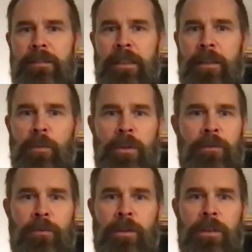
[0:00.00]
Like
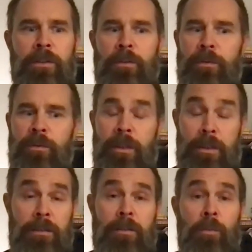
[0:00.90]
we do
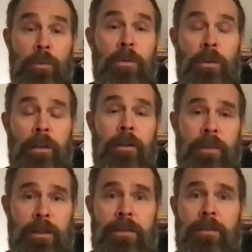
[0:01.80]
a lot of
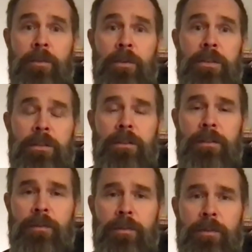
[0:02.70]
custom
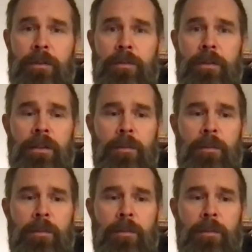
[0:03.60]
versions for different